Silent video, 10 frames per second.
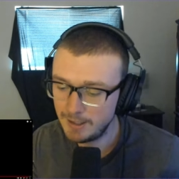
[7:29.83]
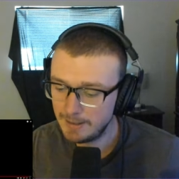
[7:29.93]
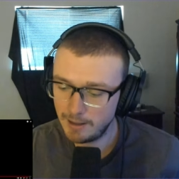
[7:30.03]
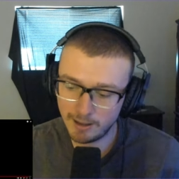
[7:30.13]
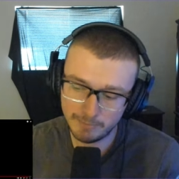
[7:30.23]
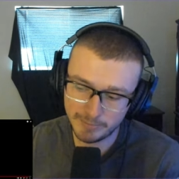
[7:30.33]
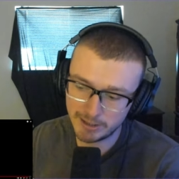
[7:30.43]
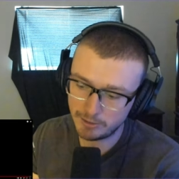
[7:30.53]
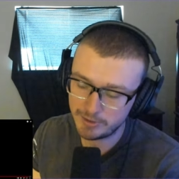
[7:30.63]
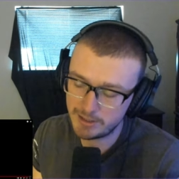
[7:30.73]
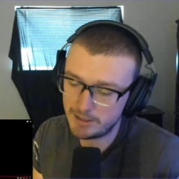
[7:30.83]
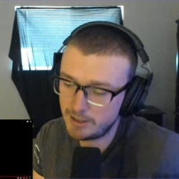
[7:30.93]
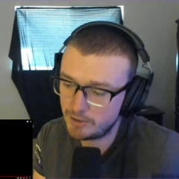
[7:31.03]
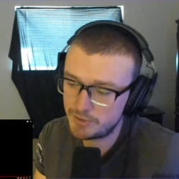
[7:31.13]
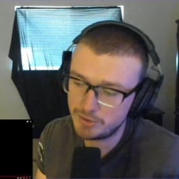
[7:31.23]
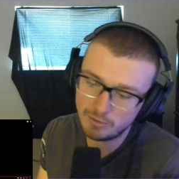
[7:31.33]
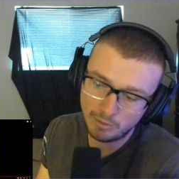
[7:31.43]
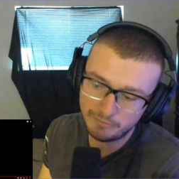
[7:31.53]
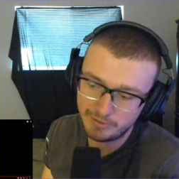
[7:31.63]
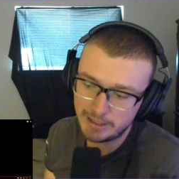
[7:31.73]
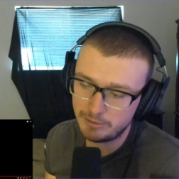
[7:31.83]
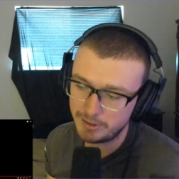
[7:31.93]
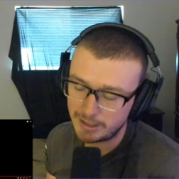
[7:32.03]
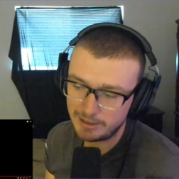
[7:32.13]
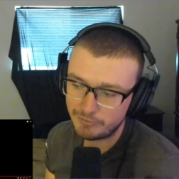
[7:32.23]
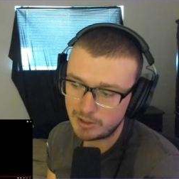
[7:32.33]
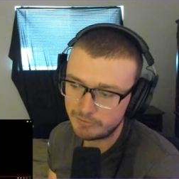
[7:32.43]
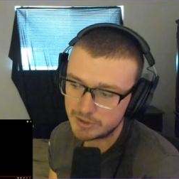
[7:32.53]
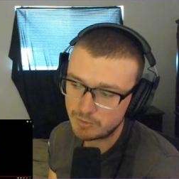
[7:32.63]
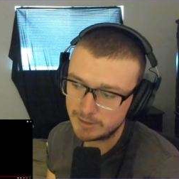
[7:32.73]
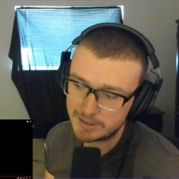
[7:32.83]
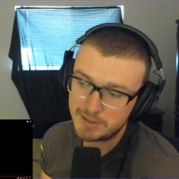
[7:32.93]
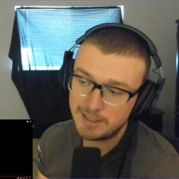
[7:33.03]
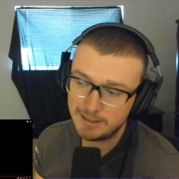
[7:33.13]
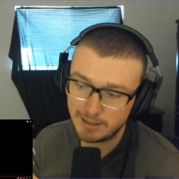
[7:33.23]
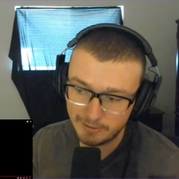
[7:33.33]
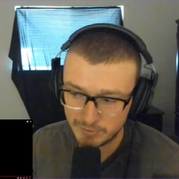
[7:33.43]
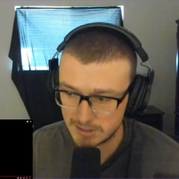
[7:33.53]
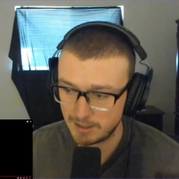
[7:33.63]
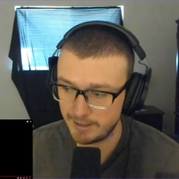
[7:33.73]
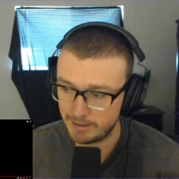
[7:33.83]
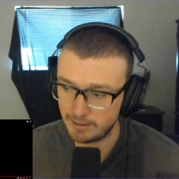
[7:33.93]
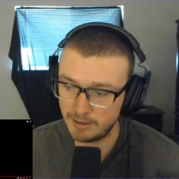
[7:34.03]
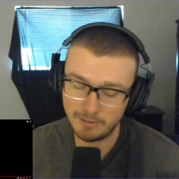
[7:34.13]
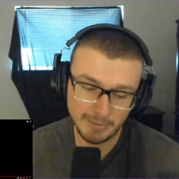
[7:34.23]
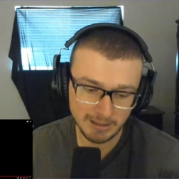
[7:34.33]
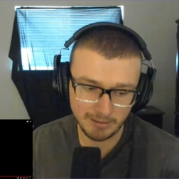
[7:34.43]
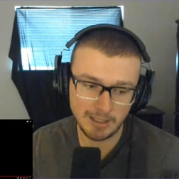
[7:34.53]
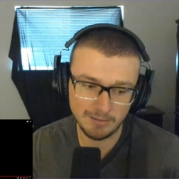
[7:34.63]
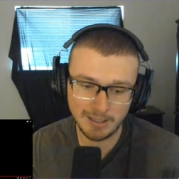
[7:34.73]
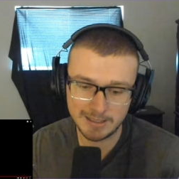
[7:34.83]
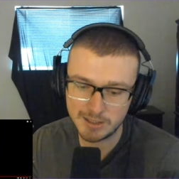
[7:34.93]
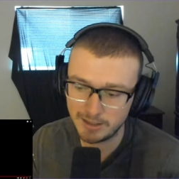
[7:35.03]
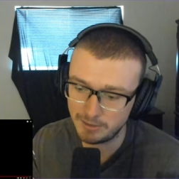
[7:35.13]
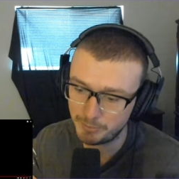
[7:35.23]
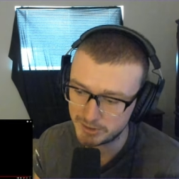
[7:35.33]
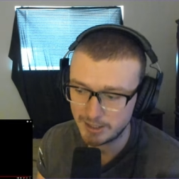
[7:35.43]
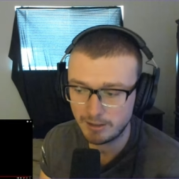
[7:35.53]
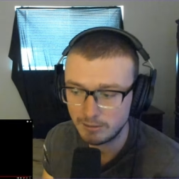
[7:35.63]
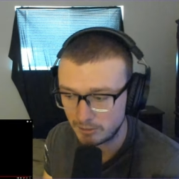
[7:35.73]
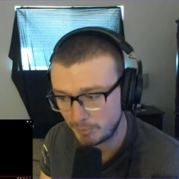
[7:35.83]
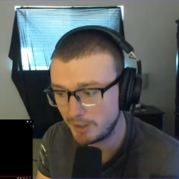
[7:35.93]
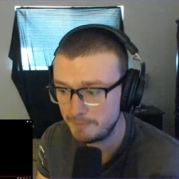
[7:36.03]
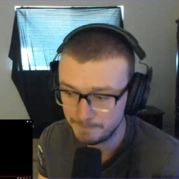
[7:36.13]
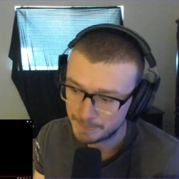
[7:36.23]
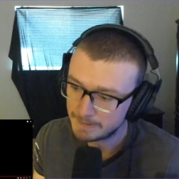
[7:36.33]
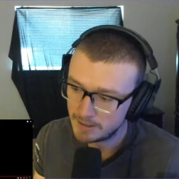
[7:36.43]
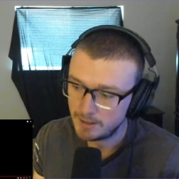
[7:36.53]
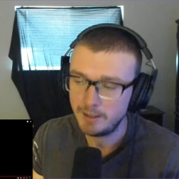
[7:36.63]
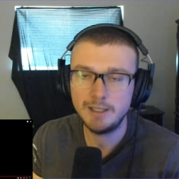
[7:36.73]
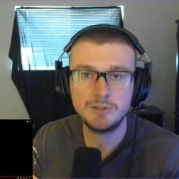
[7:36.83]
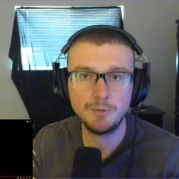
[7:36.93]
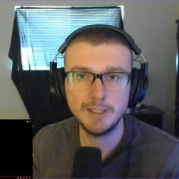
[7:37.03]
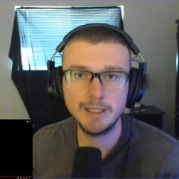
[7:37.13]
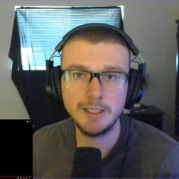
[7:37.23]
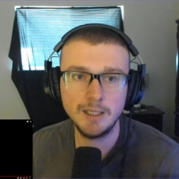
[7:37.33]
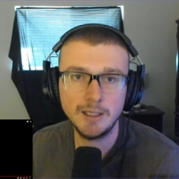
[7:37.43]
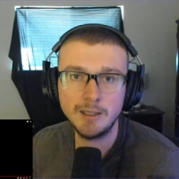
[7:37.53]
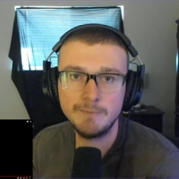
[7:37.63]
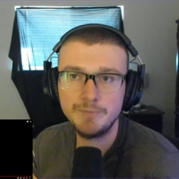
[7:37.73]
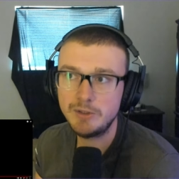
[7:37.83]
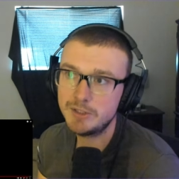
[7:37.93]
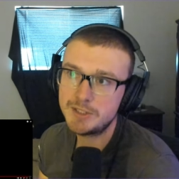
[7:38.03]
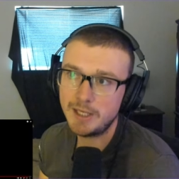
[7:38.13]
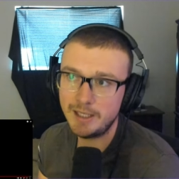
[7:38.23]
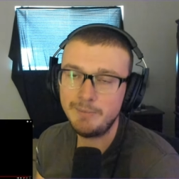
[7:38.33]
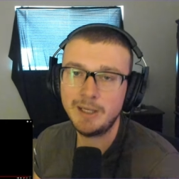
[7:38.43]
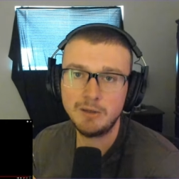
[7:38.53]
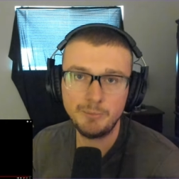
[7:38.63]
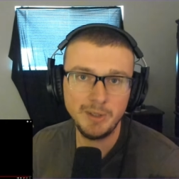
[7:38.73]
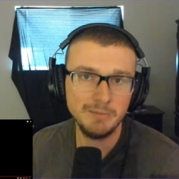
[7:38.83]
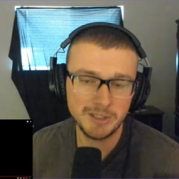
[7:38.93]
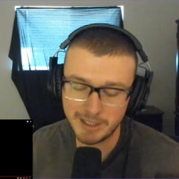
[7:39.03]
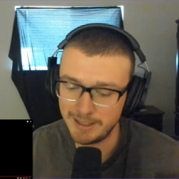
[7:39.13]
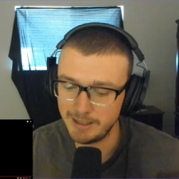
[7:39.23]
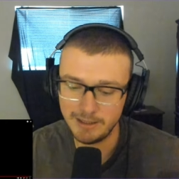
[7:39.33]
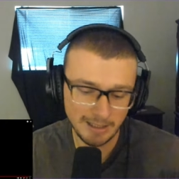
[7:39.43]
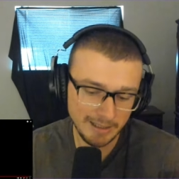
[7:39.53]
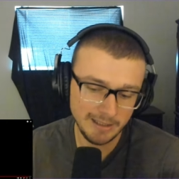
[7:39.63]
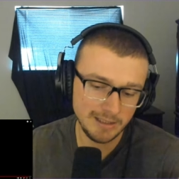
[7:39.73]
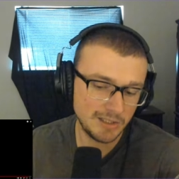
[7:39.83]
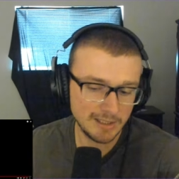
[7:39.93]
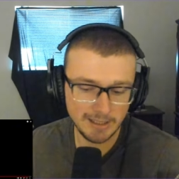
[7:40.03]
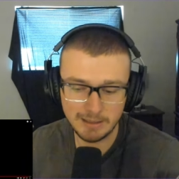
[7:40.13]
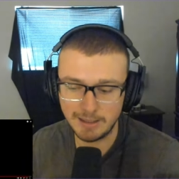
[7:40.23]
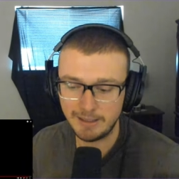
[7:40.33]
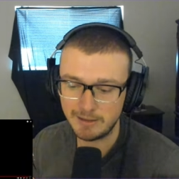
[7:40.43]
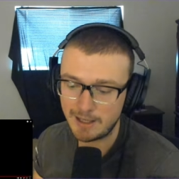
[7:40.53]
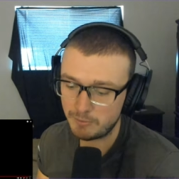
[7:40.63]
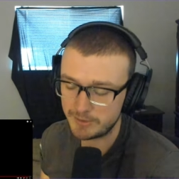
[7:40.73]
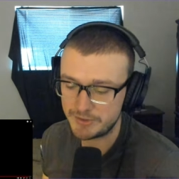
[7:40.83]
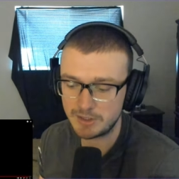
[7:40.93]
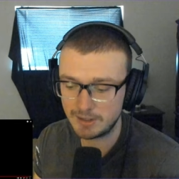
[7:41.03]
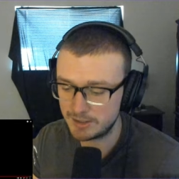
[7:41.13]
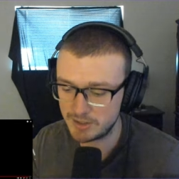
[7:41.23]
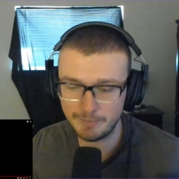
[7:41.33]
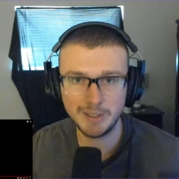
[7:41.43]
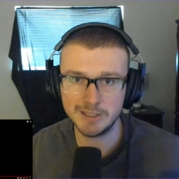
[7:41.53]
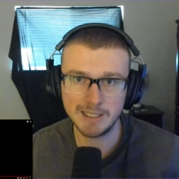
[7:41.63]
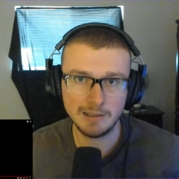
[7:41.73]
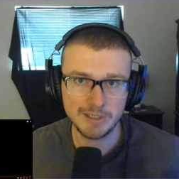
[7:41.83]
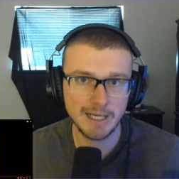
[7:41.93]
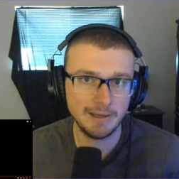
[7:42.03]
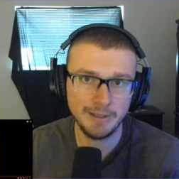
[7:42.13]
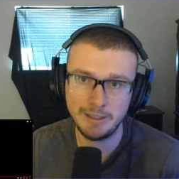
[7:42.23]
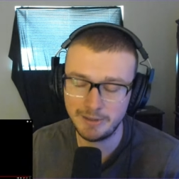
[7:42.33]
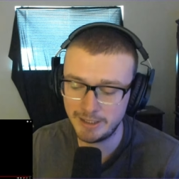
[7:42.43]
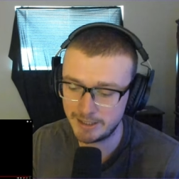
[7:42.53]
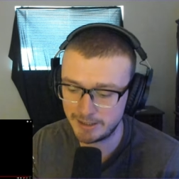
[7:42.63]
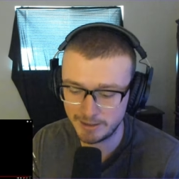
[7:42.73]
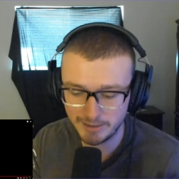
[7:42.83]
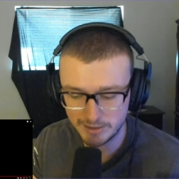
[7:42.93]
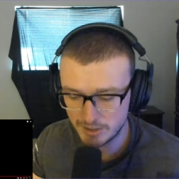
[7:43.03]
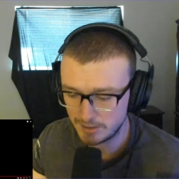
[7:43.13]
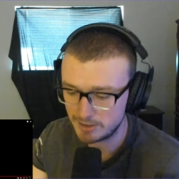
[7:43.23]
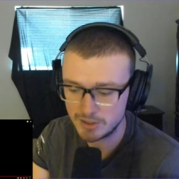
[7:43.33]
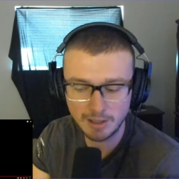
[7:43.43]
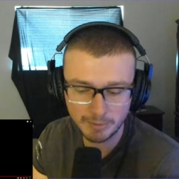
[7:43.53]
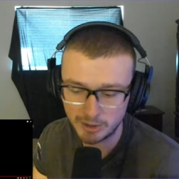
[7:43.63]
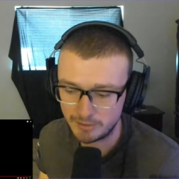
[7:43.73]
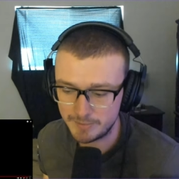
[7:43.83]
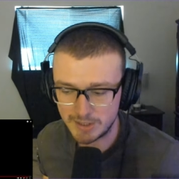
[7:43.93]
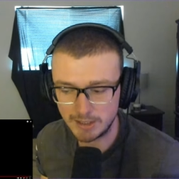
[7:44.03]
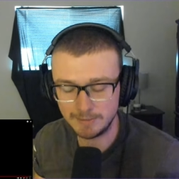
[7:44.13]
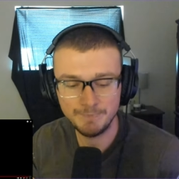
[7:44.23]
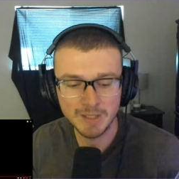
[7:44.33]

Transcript: um, you know, he, he goes through the whole video and kind of covers what the city life is like um, in in that city in particular, but it's really um, you could say it about pretty much any any city like that Where there's a big downtown area and there's there's suburbs and